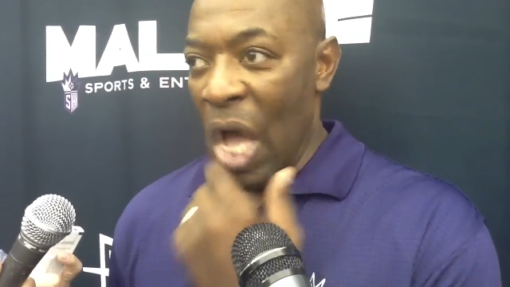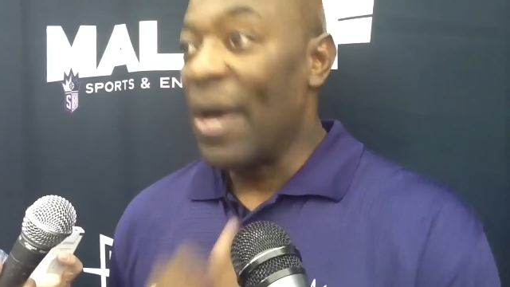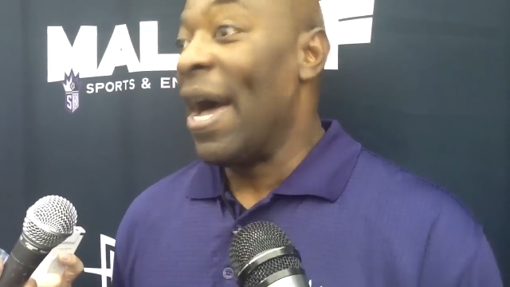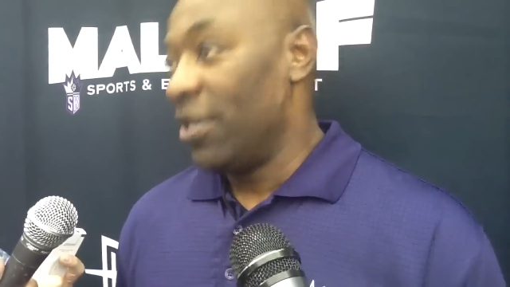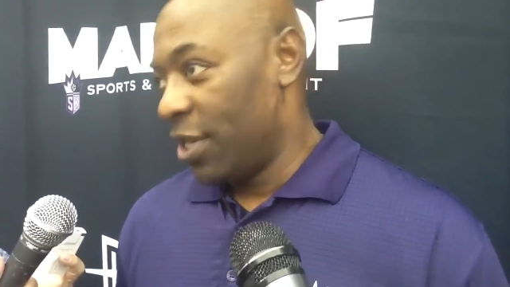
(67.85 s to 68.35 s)

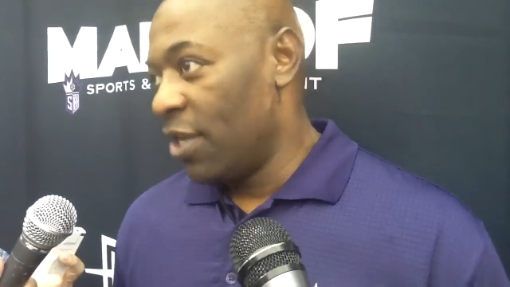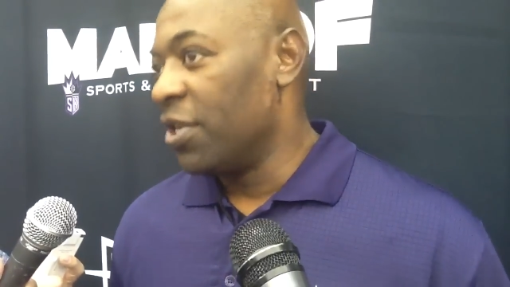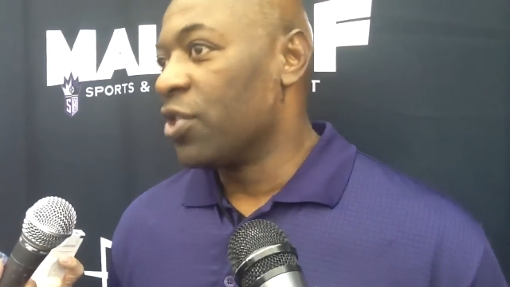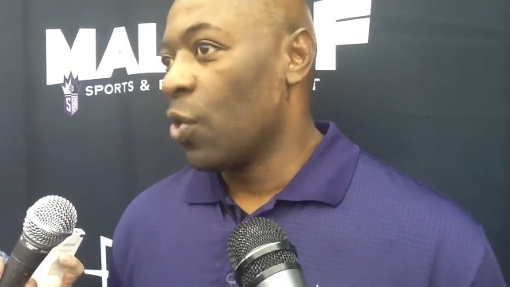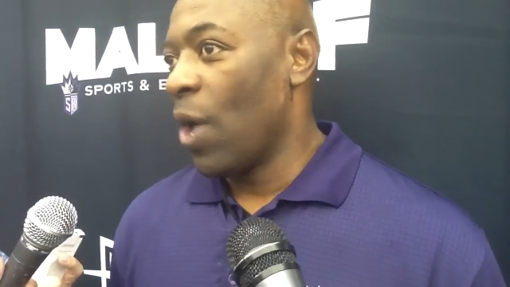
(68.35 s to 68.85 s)
Isaiah
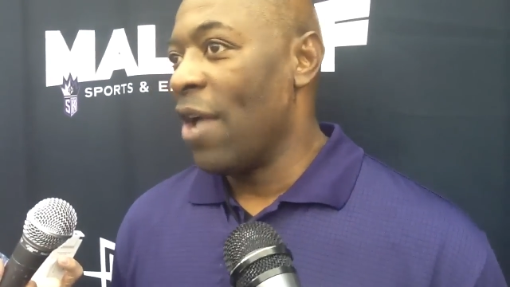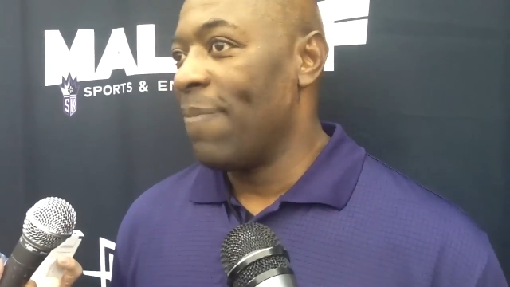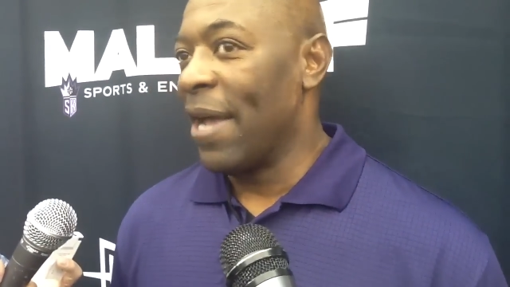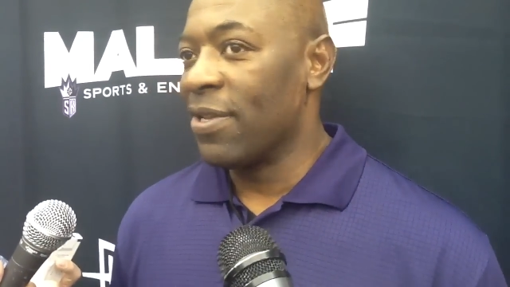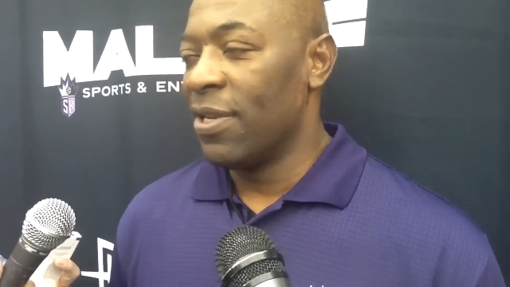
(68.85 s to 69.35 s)
just
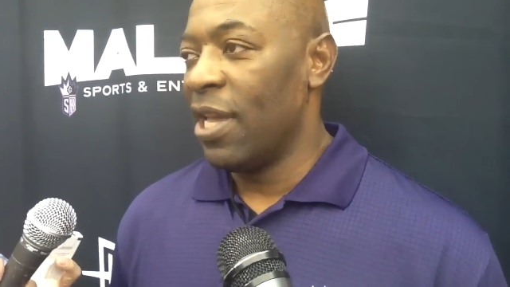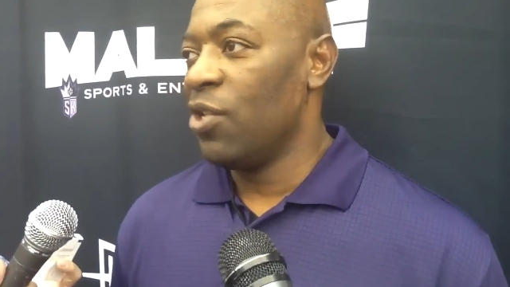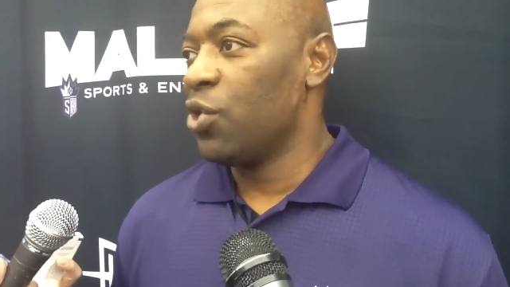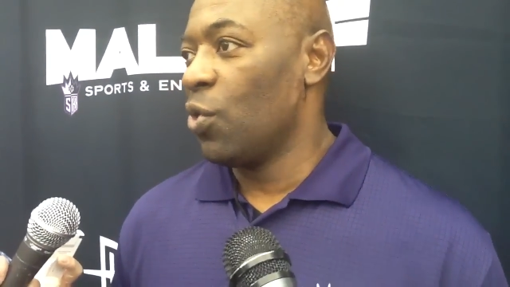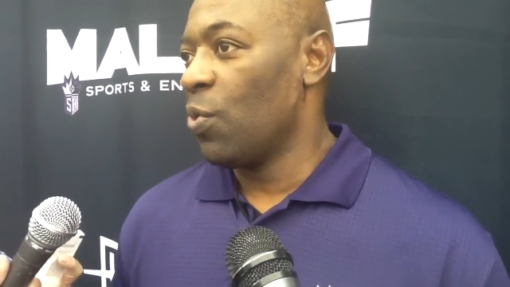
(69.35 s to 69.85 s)
arrived back
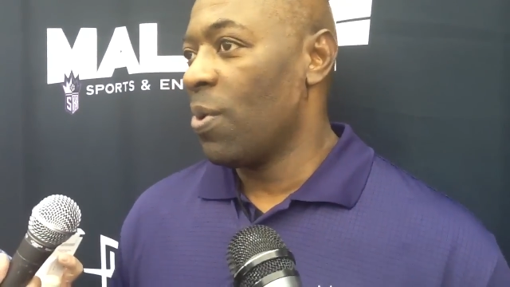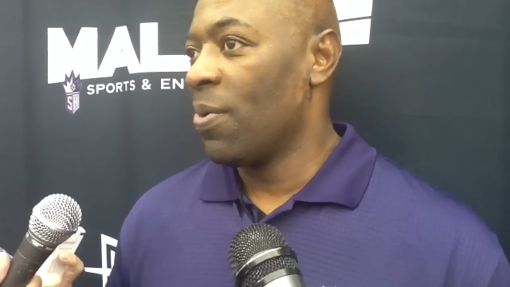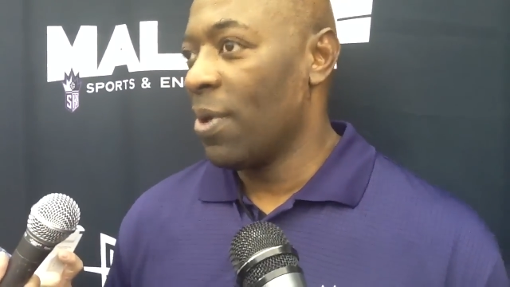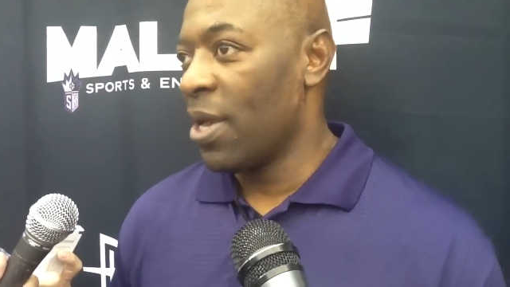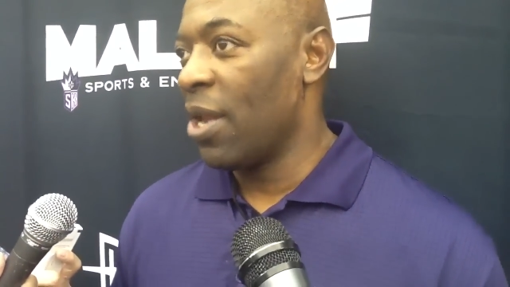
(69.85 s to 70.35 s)
today, so
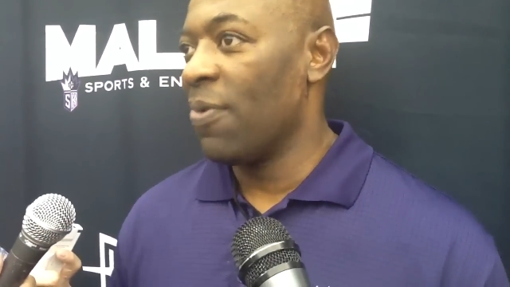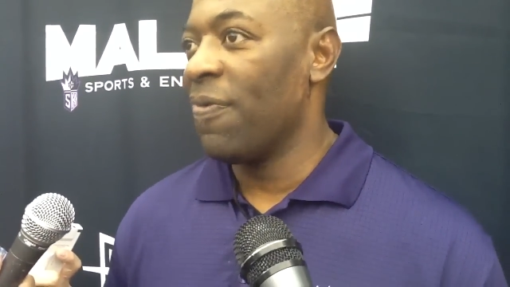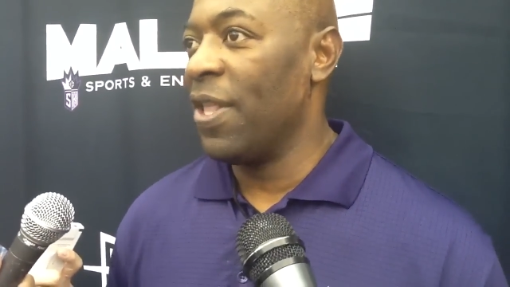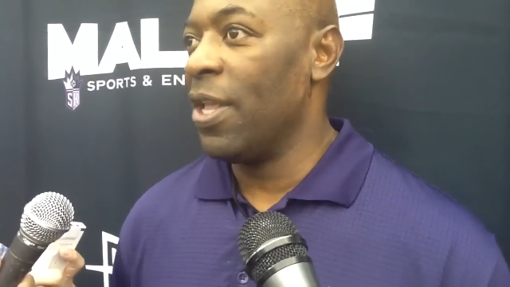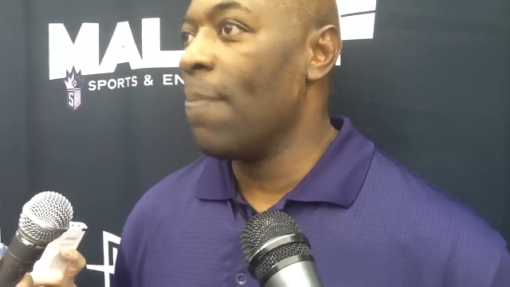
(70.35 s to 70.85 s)
kind of
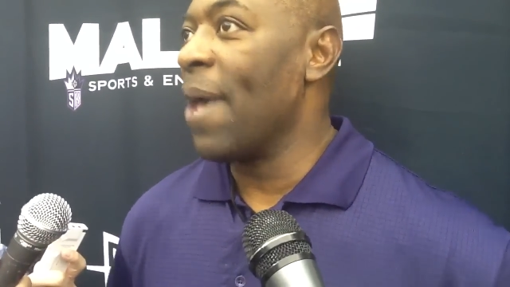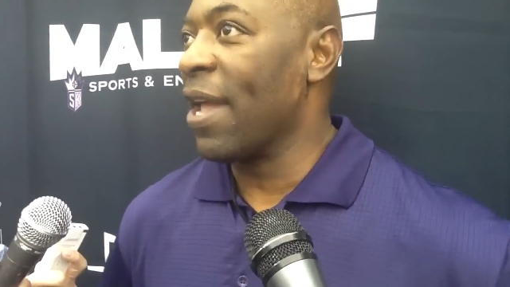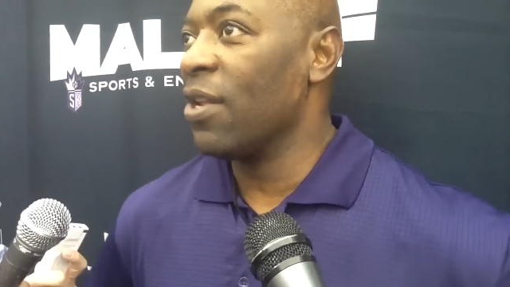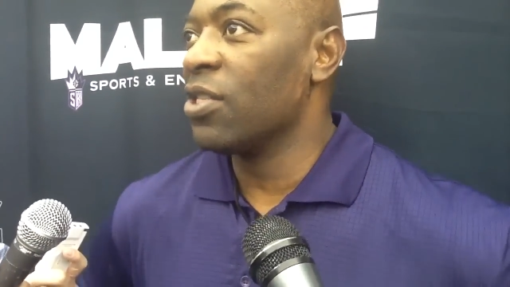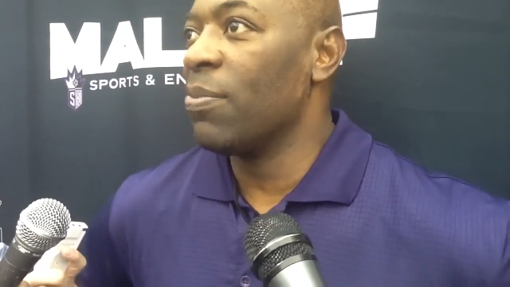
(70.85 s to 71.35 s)
fitting him
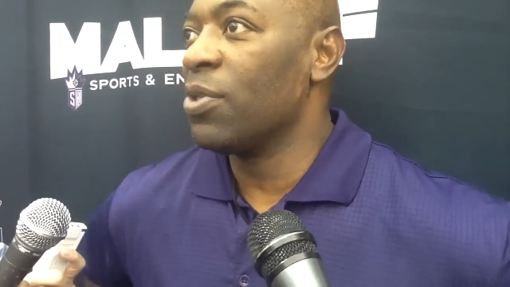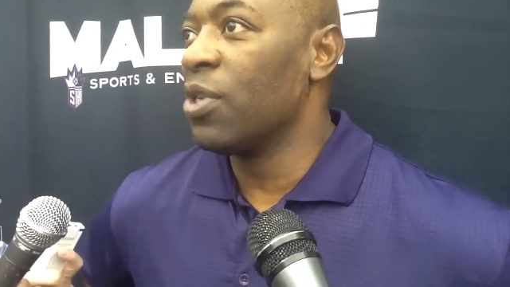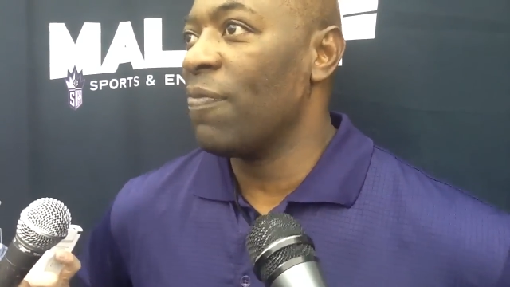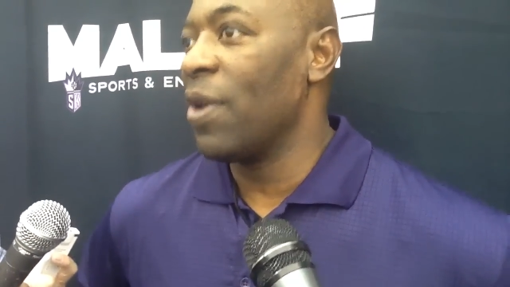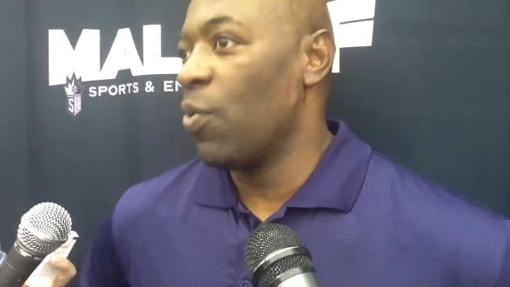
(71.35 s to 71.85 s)
back into some of the
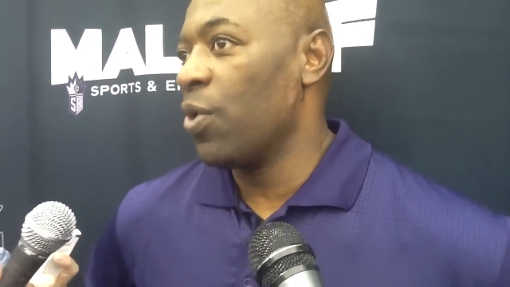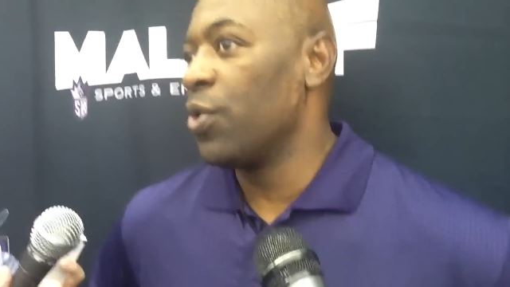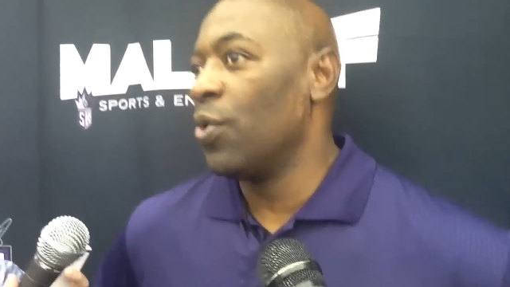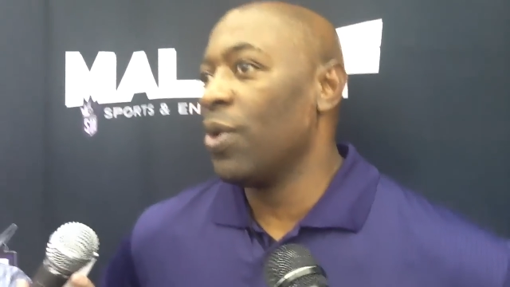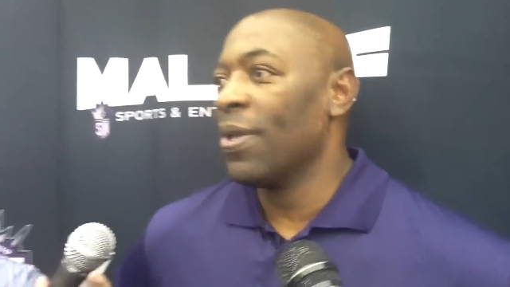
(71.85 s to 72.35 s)
stuff that
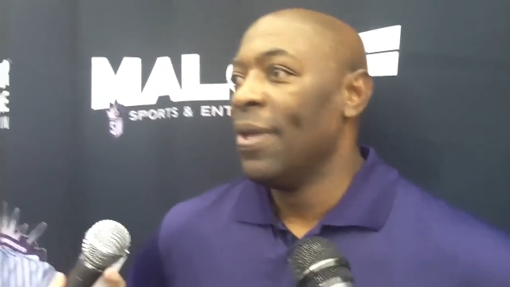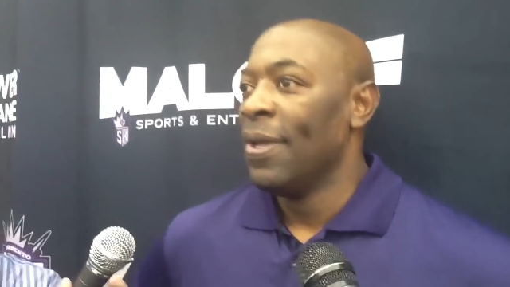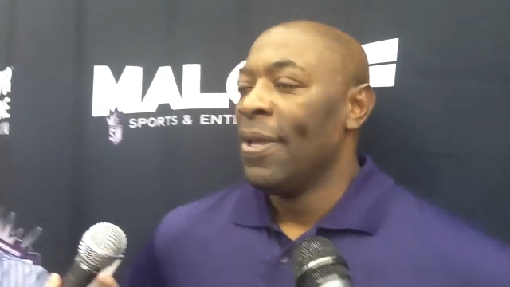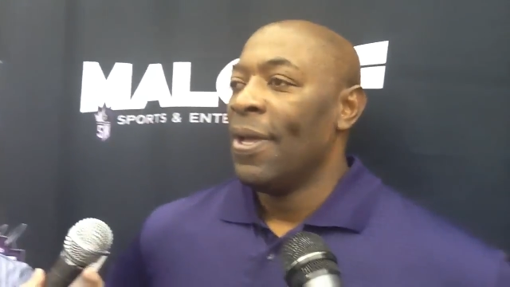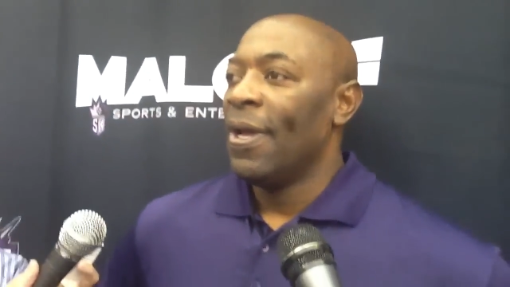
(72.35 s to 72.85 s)
we're doing
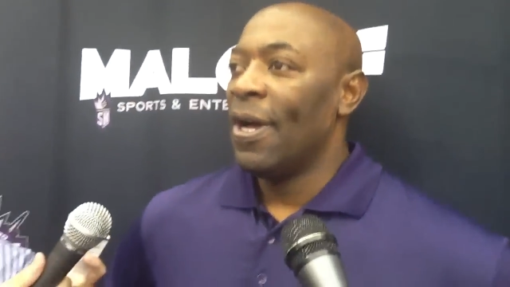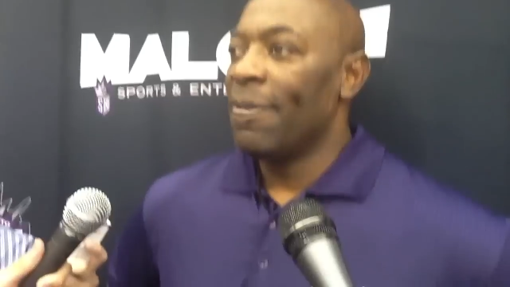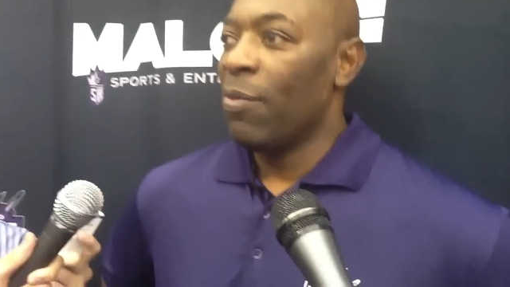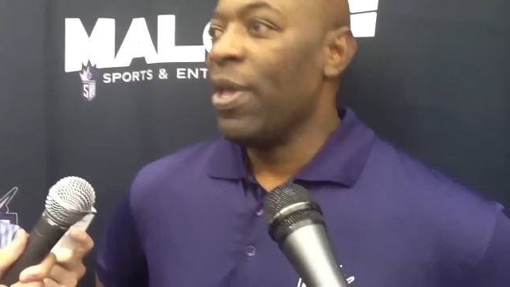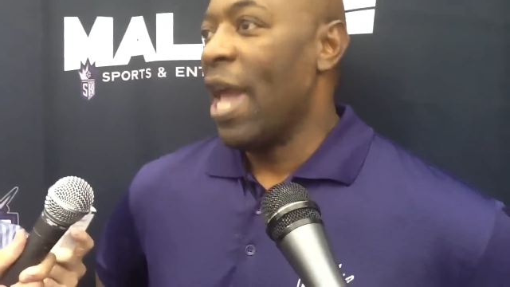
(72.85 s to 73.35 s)

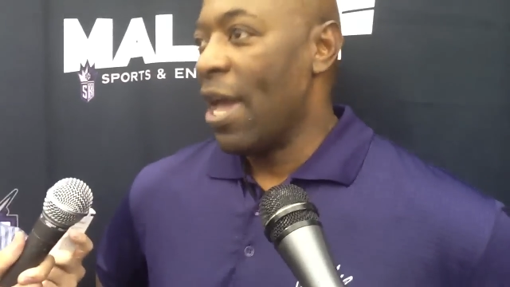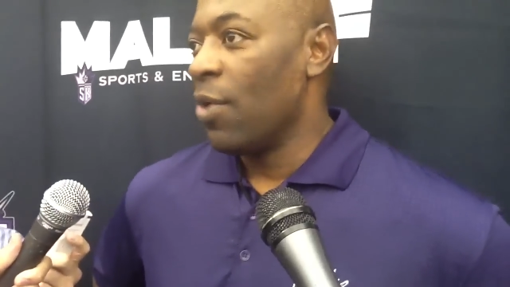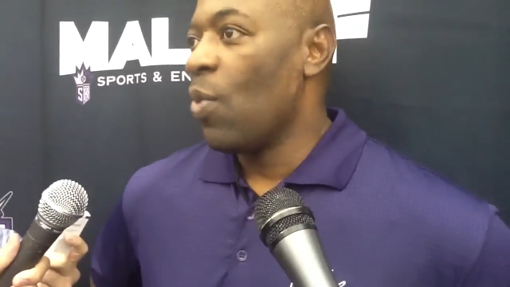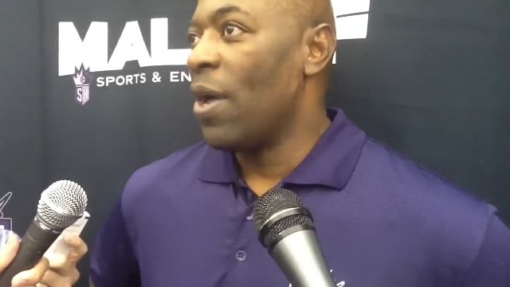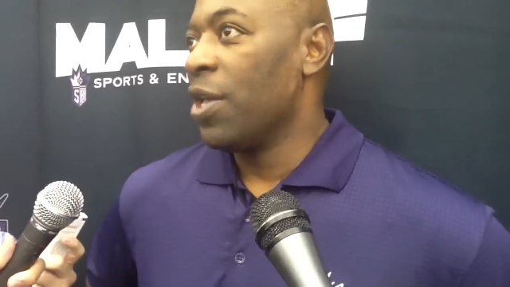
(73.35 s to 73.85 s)
that he
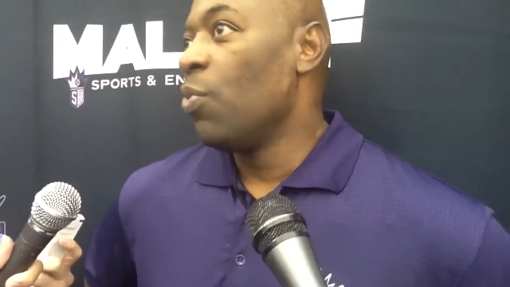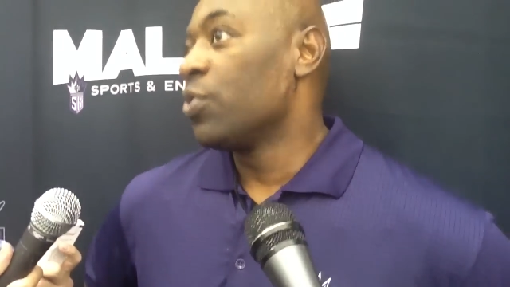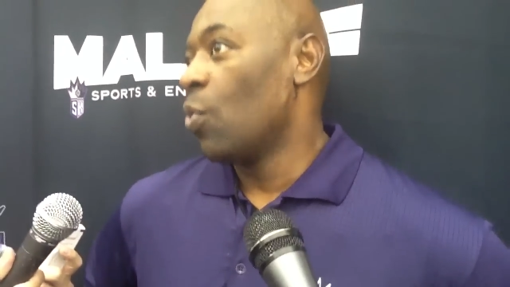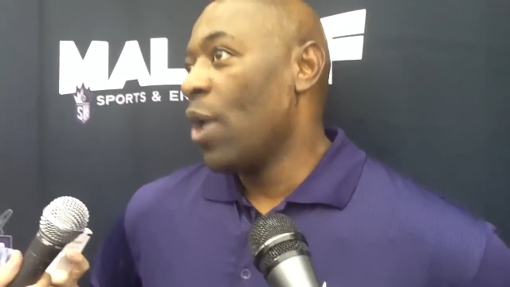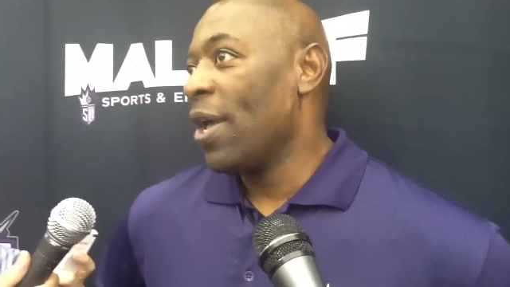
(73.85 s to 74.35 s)
added while he
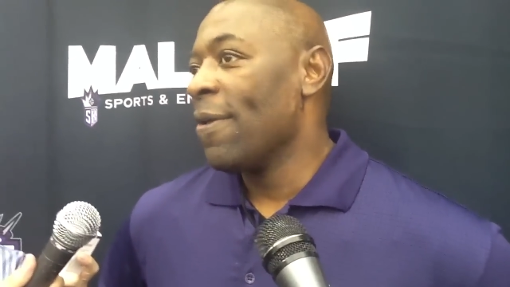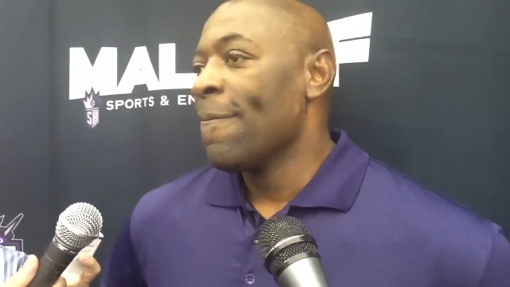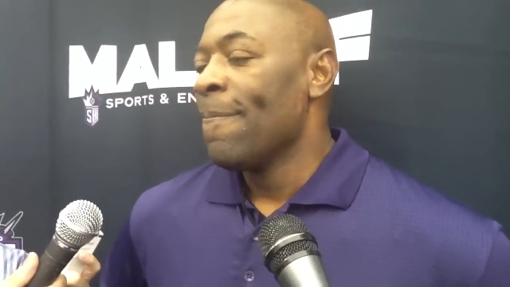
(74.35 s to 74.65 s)
was away.